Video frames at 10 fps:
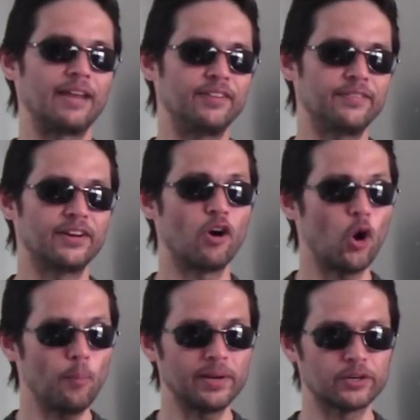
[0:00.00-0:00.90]
I've even
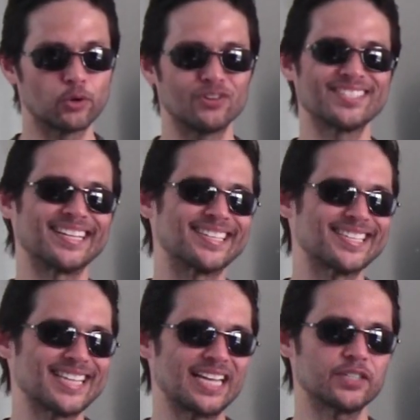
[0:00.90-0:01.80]
opened girls
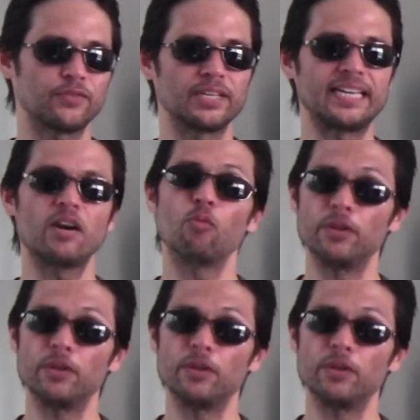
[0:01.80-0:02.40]
successfully